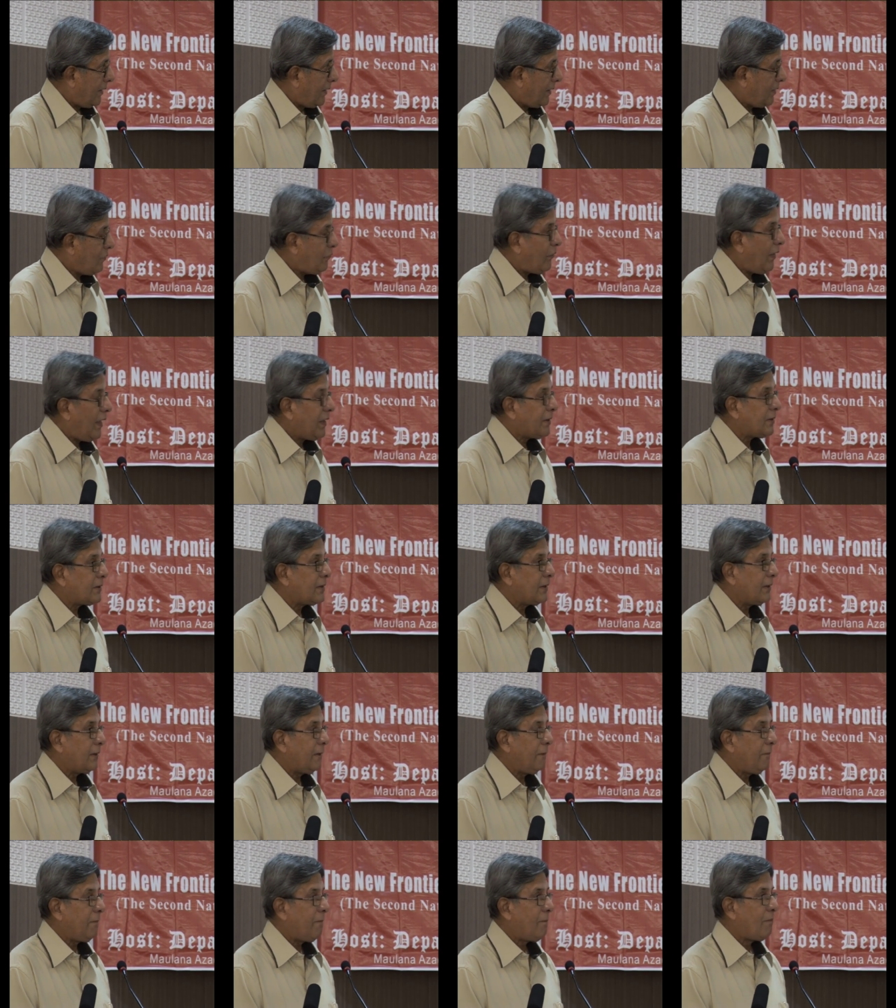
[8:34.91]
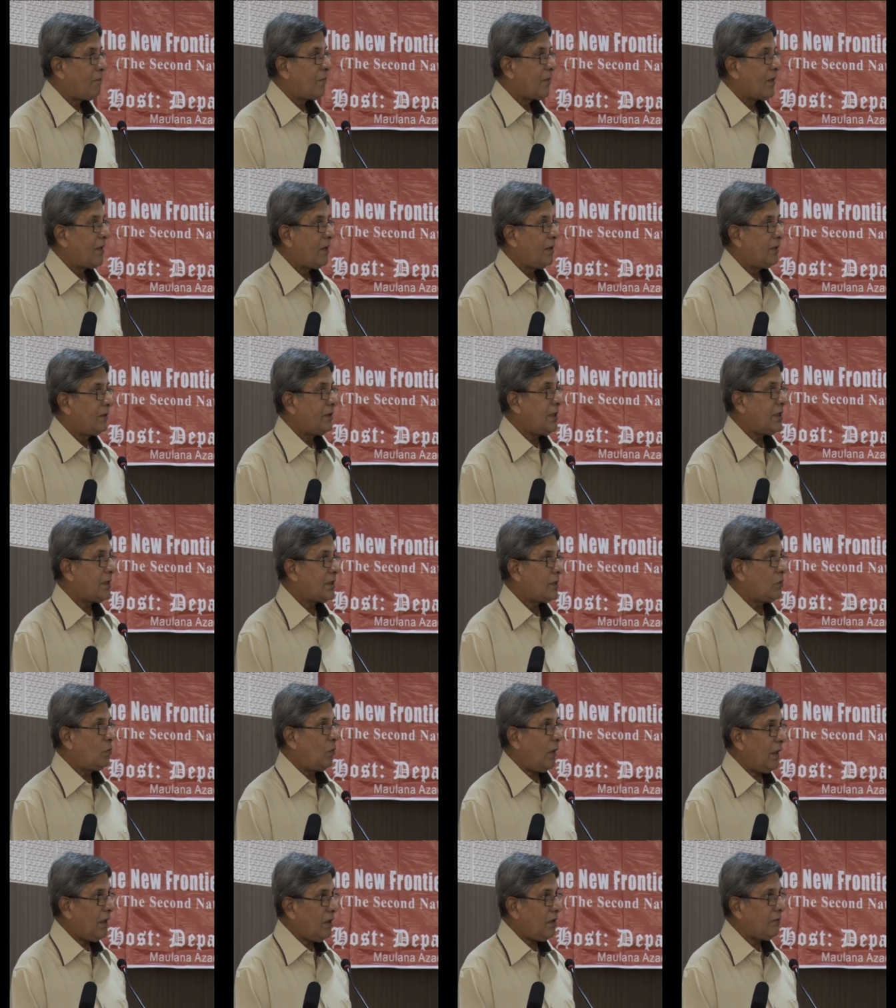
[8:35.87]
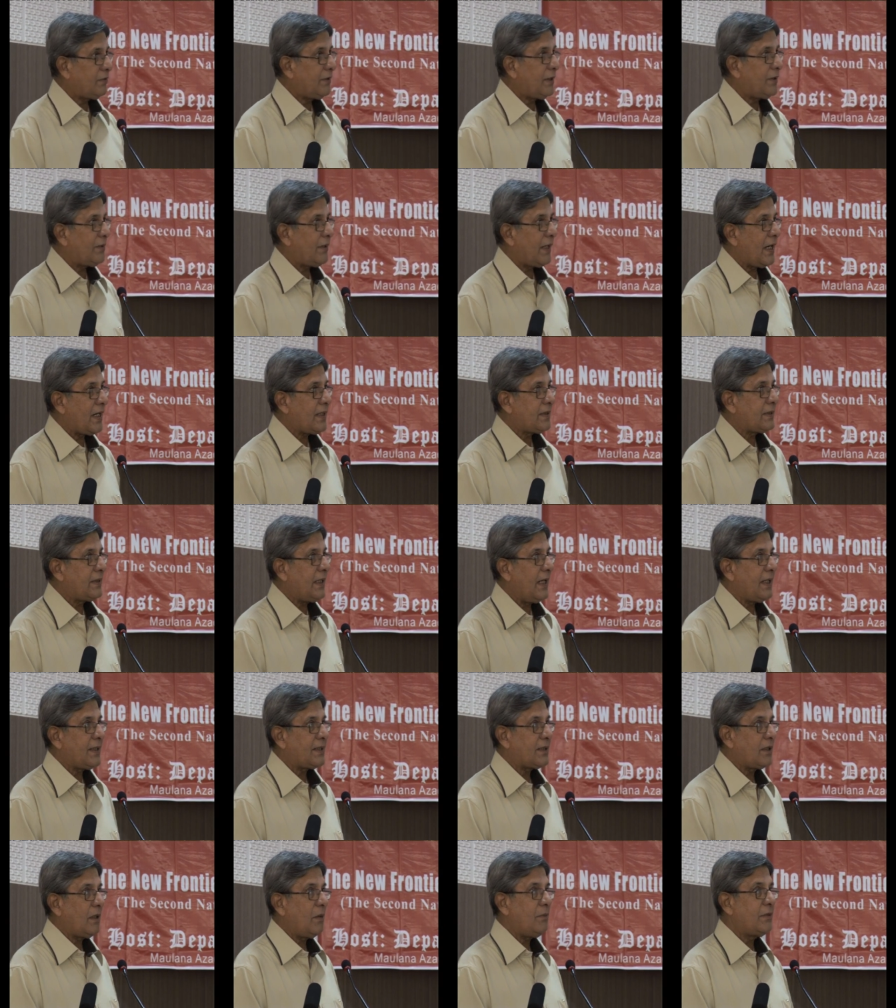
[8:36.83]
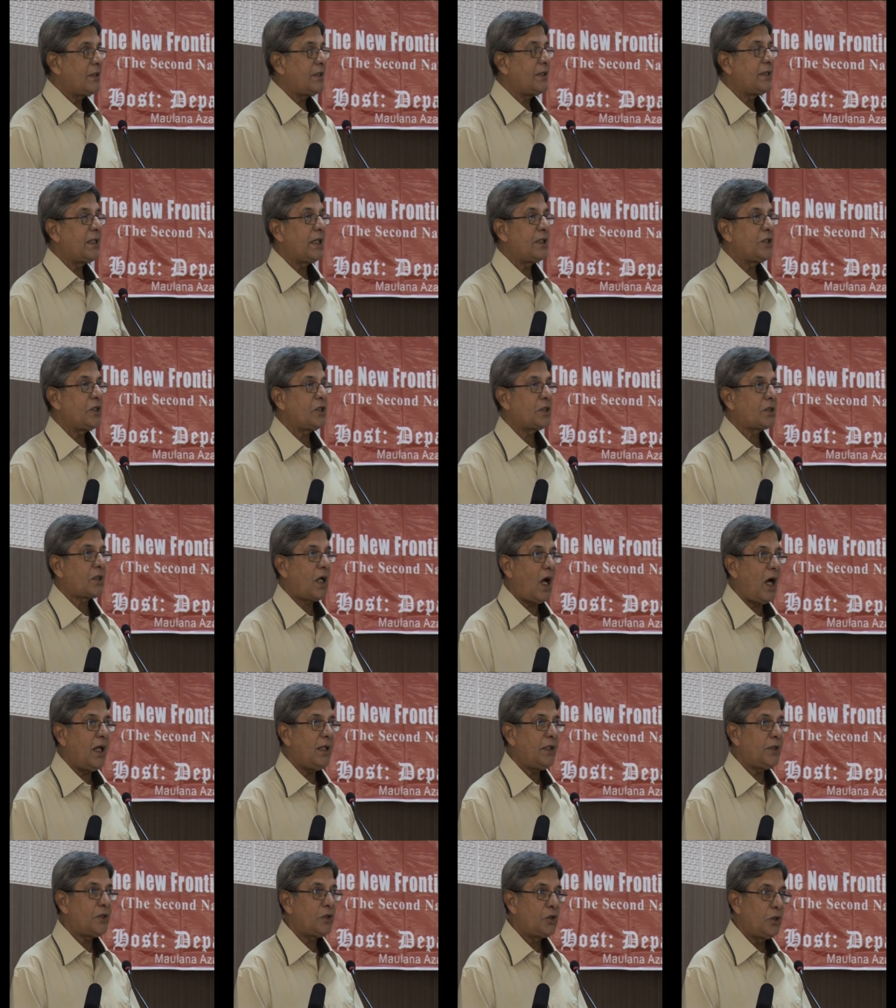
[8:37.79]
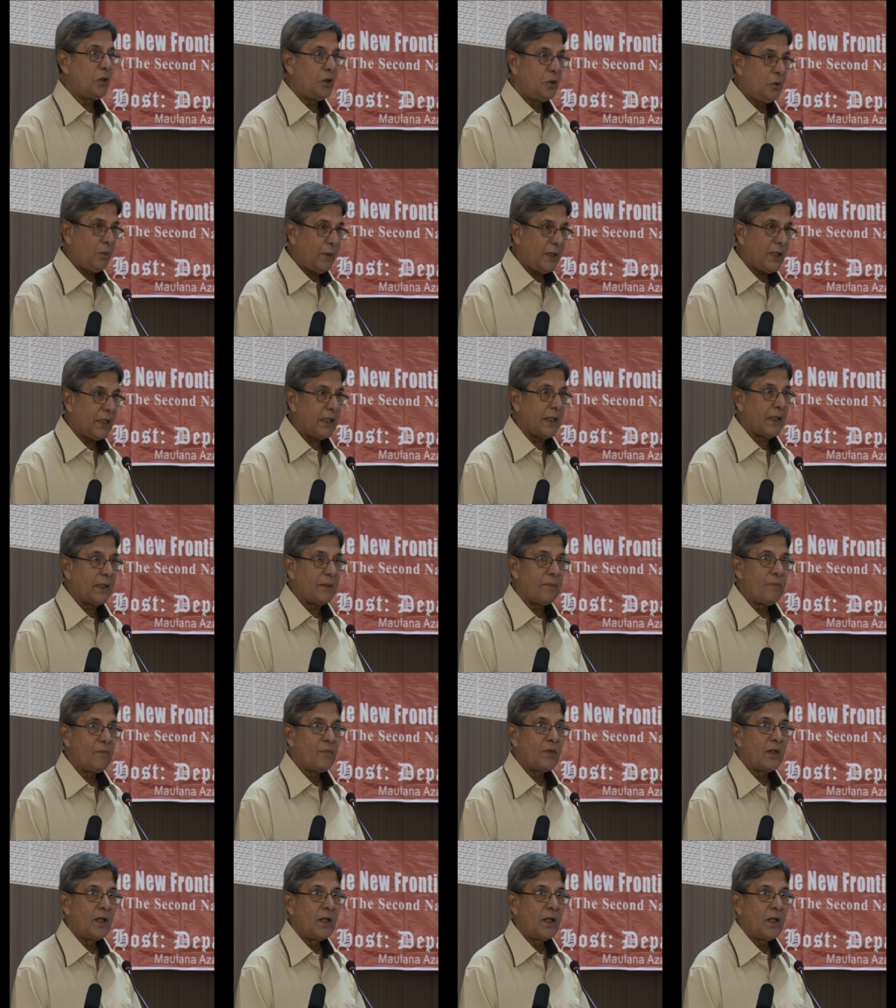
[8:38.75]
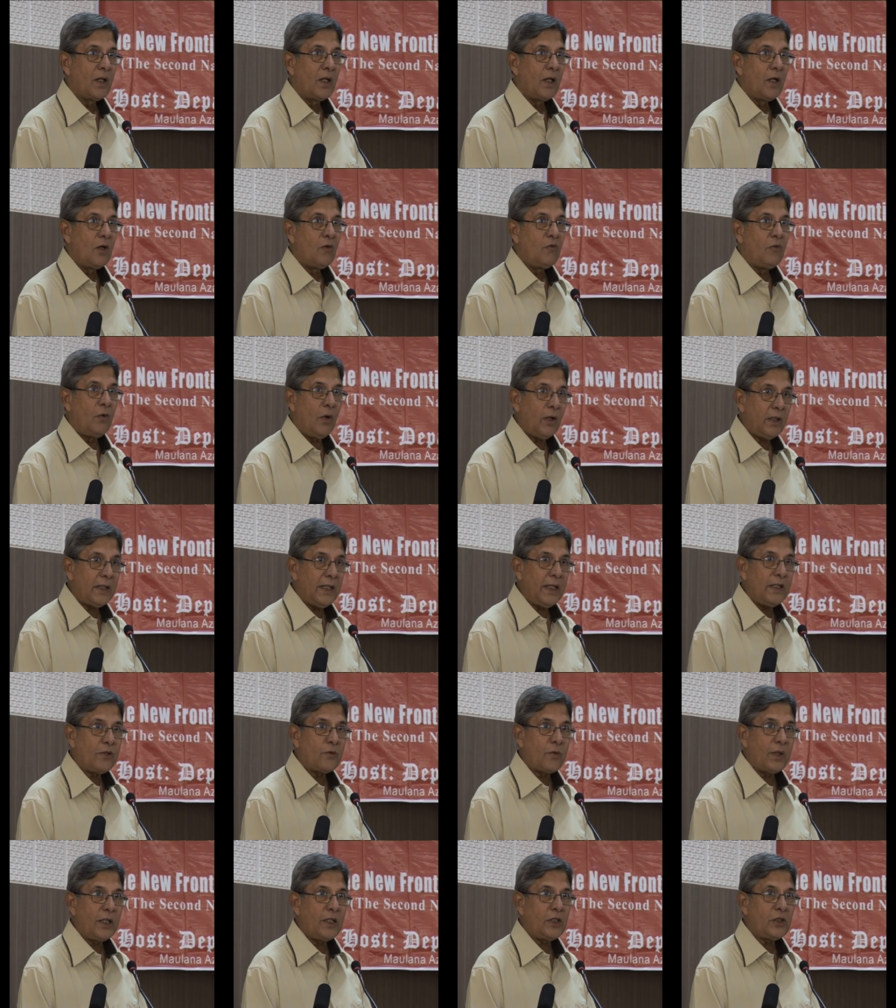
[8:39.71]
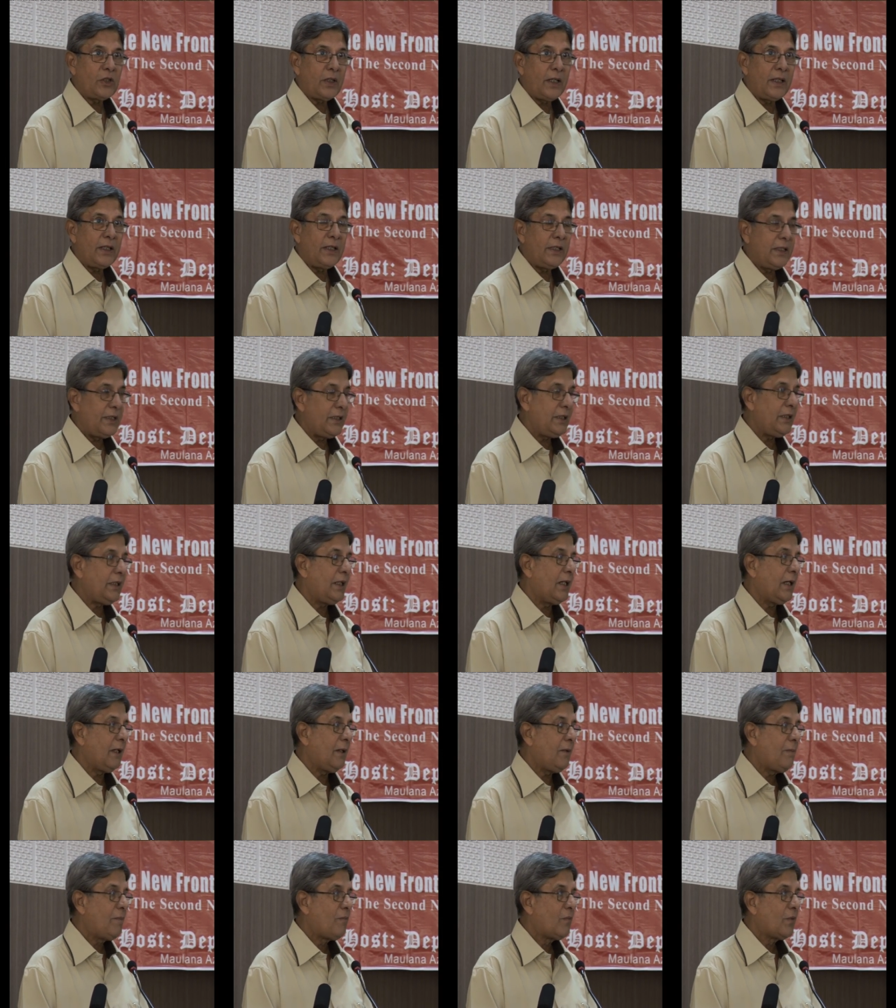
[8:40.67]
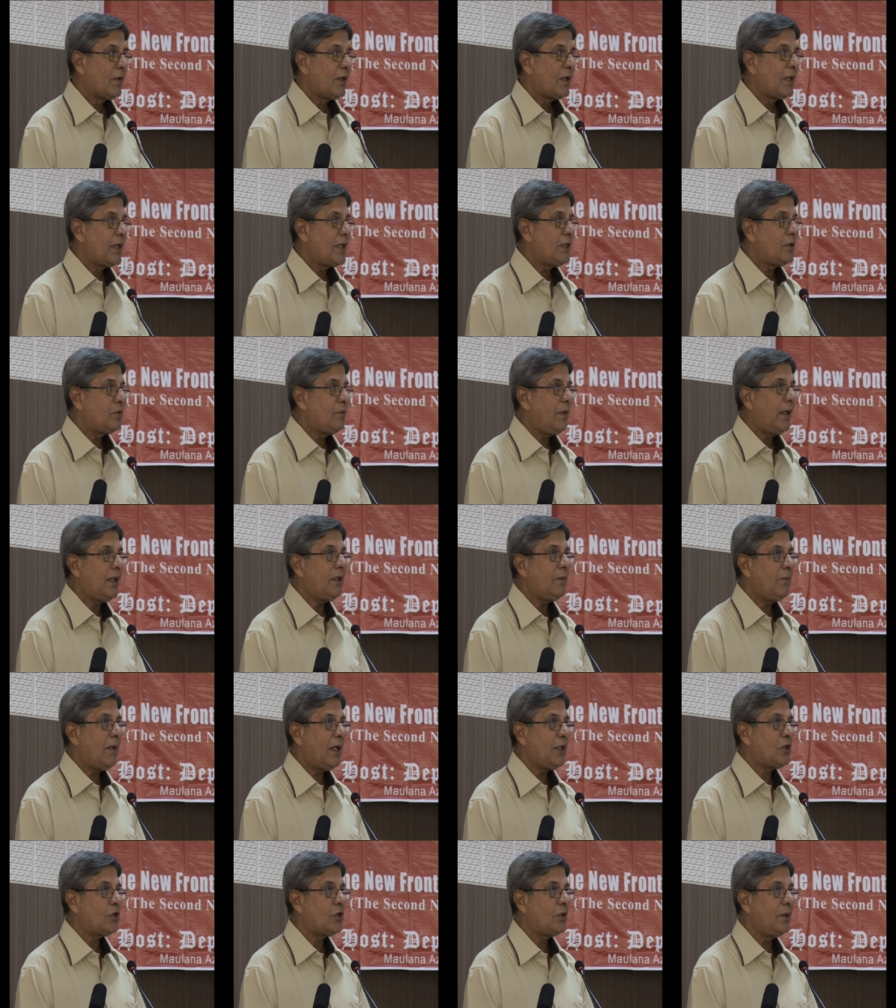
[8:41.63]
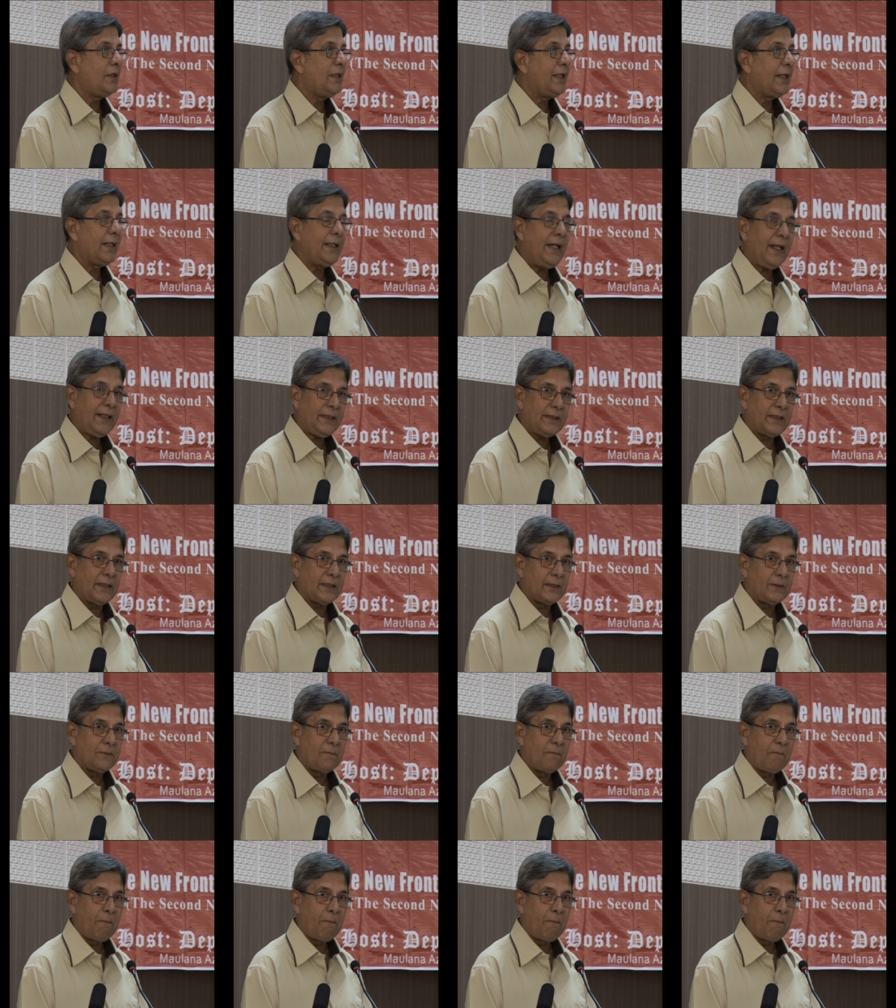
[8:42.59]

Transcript: In fact, this is one of the things that some research scholars should do here. Folk literature in India is very much neglected.